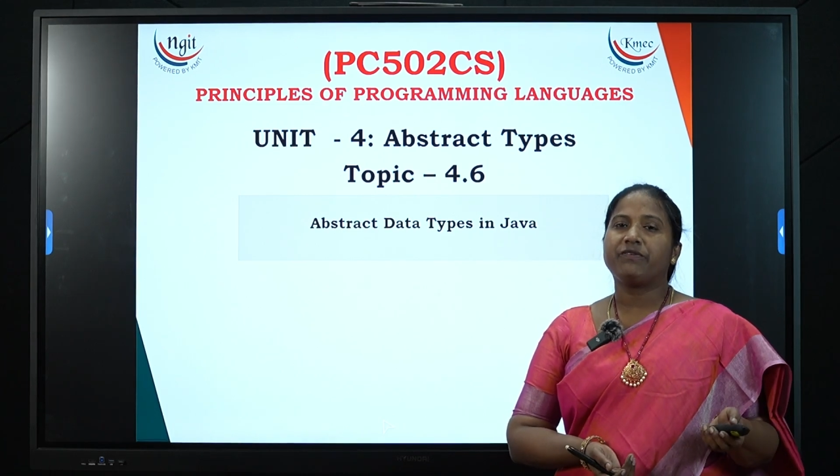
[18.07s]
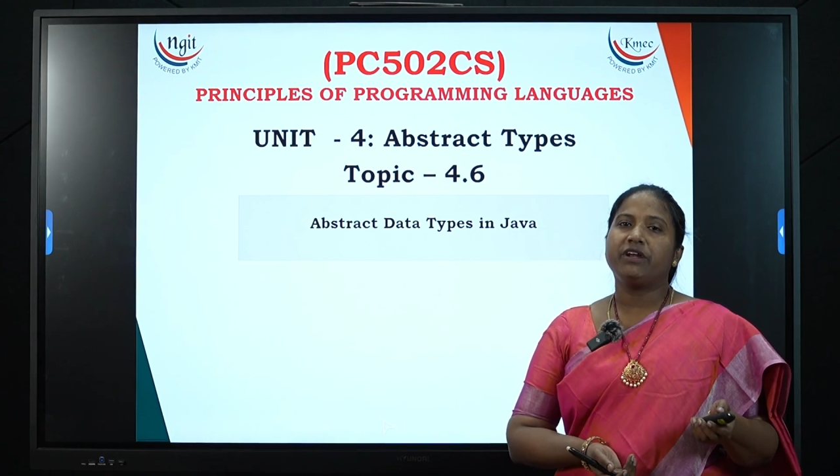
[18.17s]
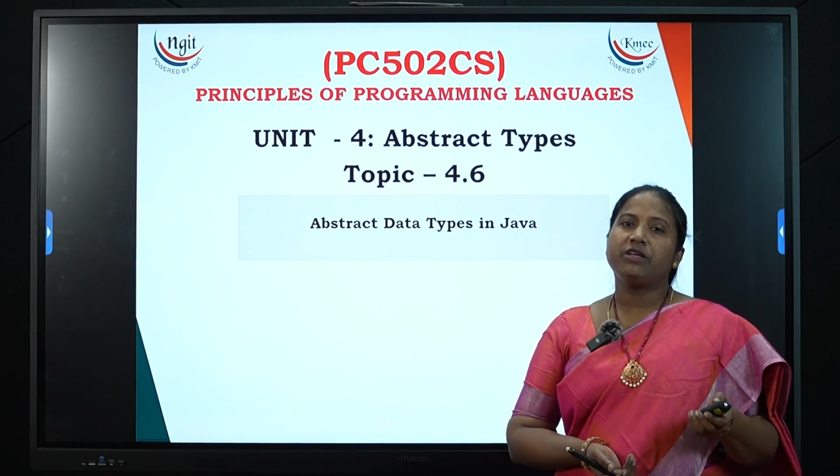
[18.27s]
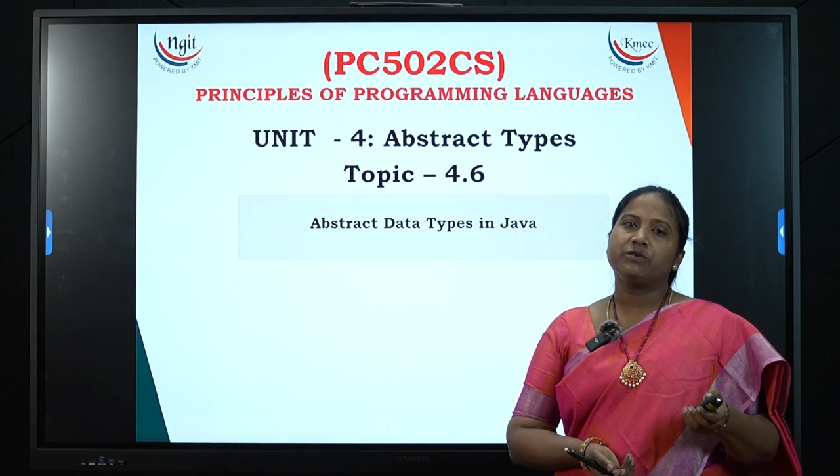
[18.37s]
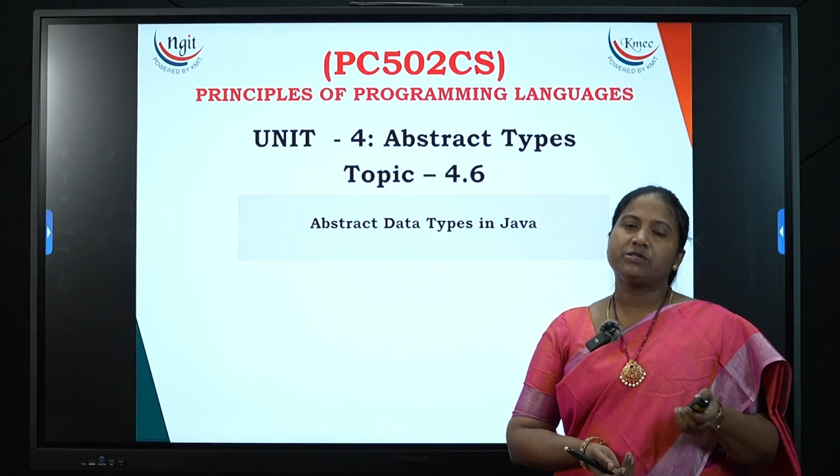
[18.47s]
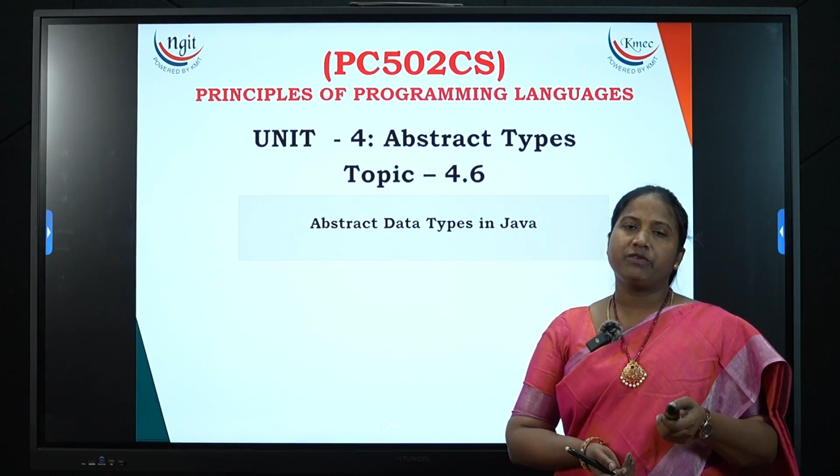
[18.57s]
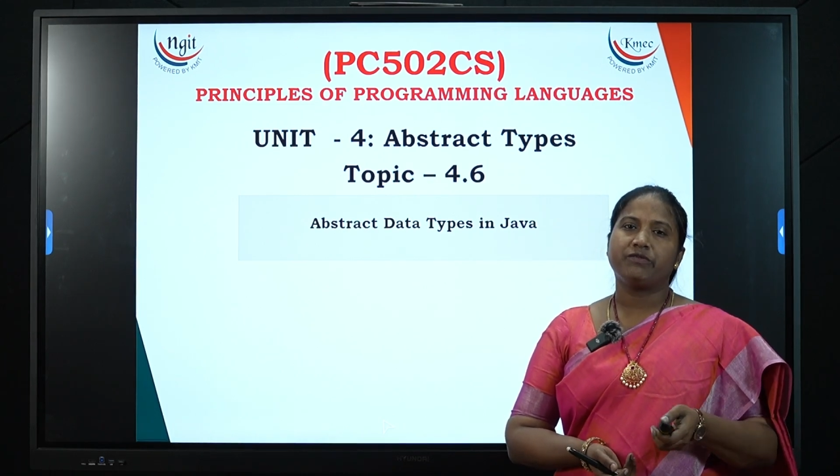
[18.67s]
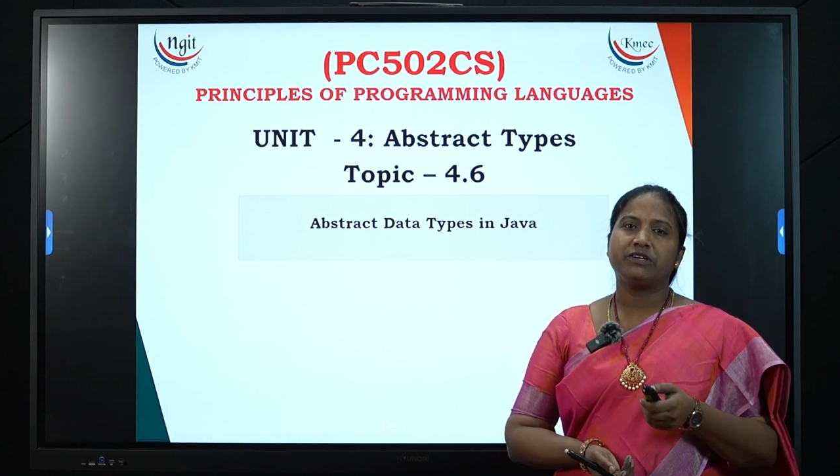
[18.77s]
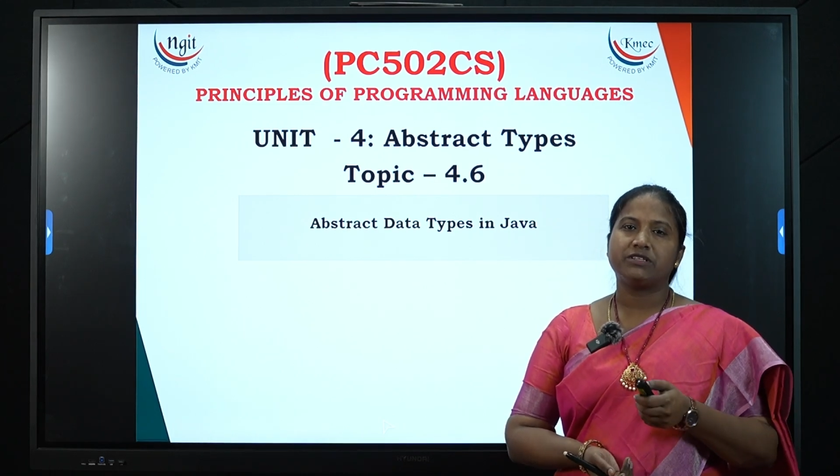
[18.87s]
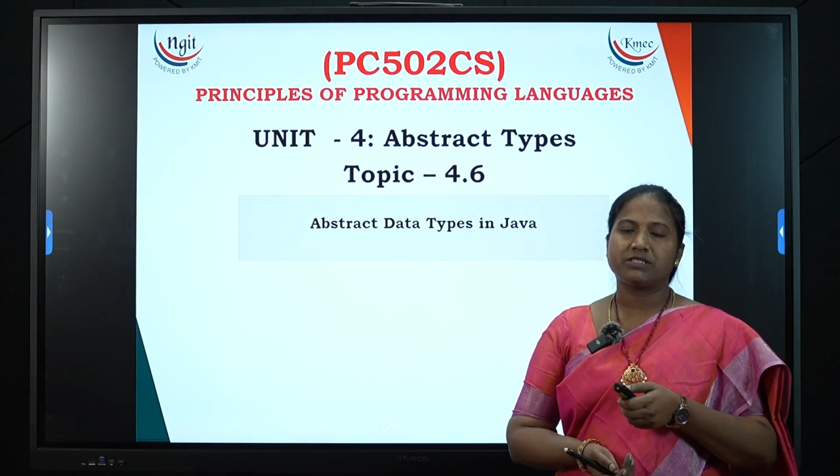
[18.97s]
videos we
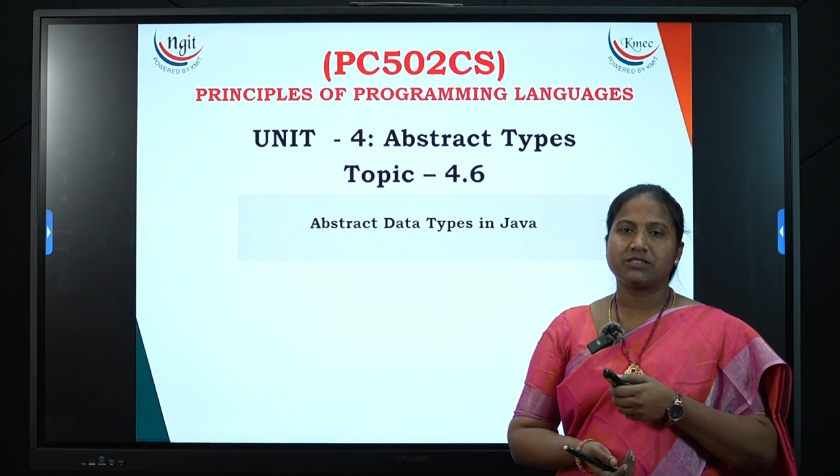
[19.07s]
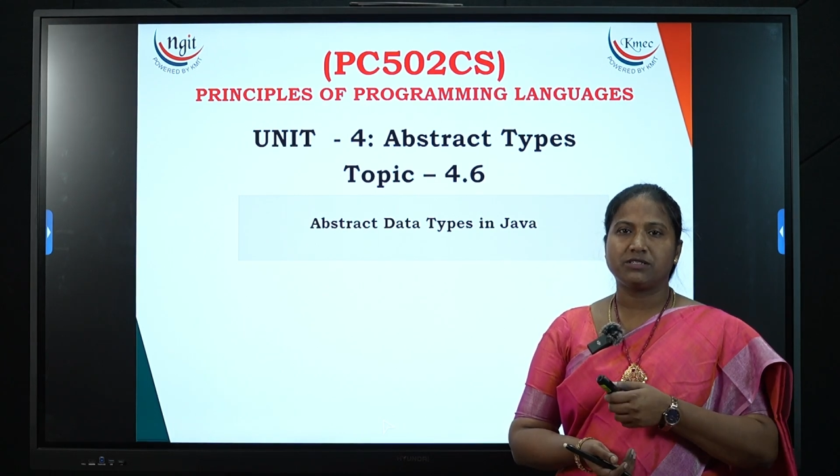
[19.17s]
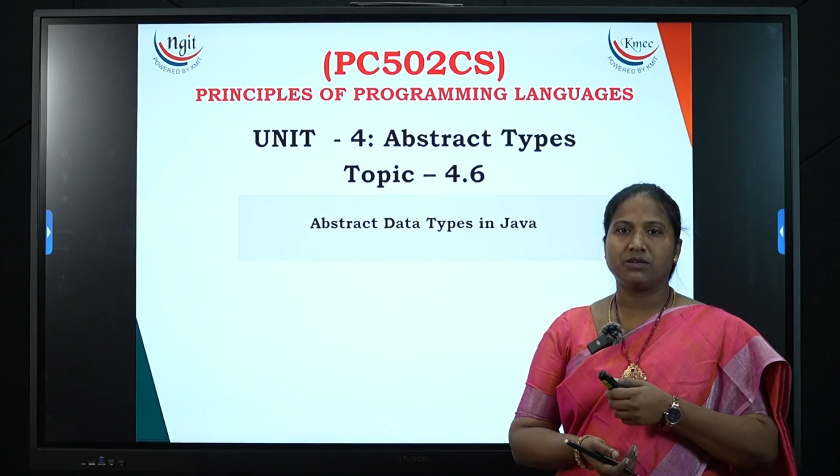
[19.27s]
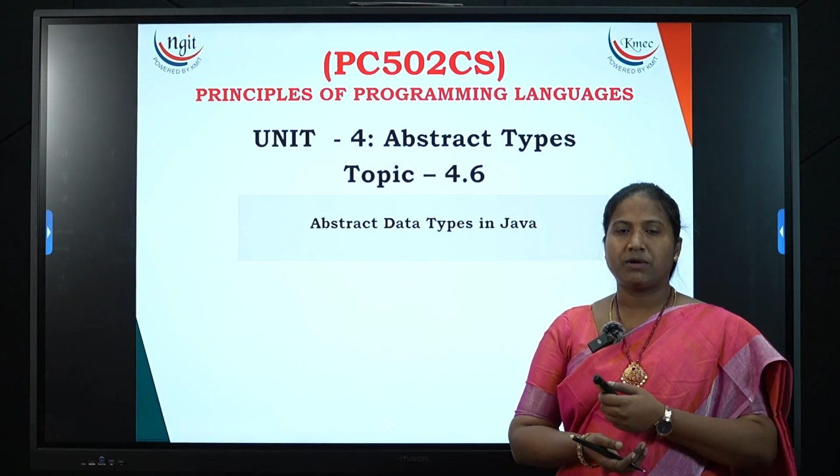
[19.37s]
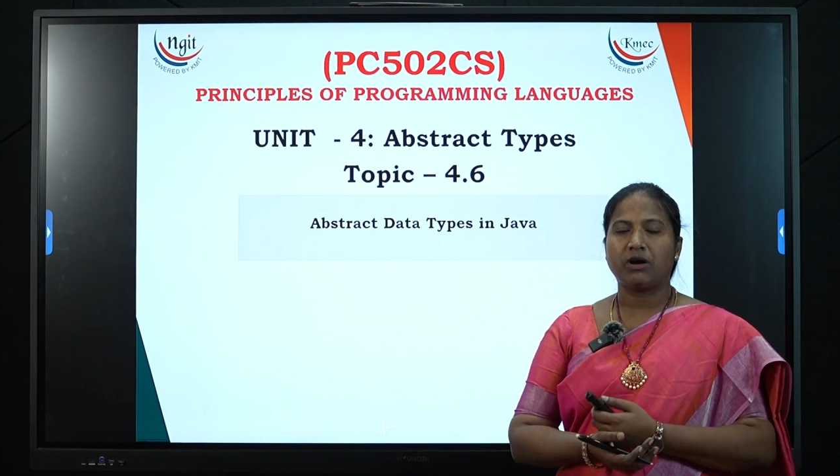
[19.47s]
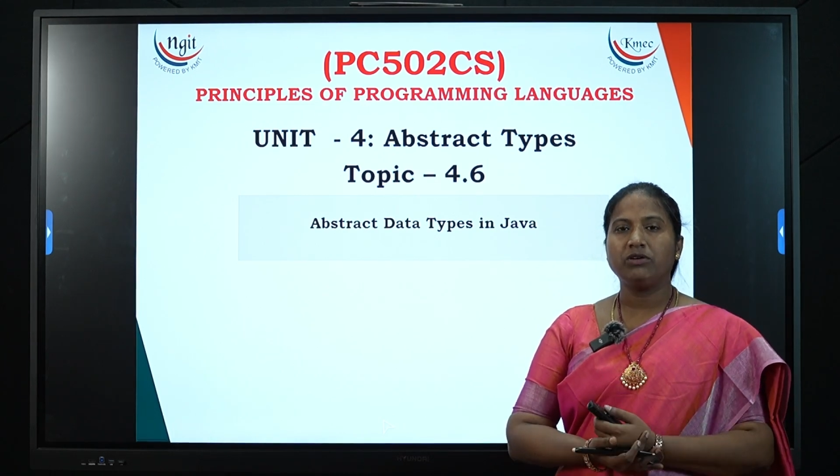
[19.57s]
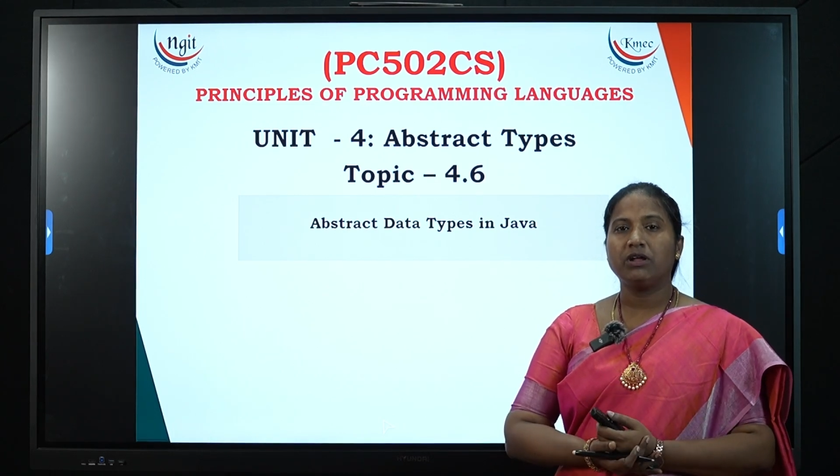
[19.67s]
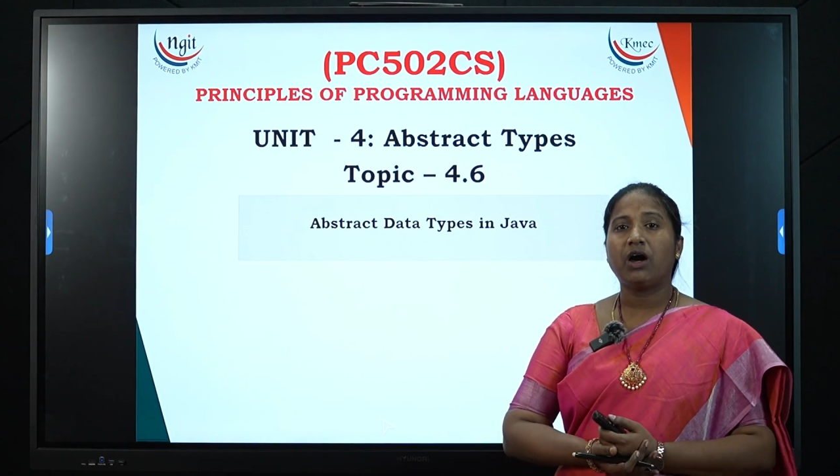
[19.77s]
were discussed about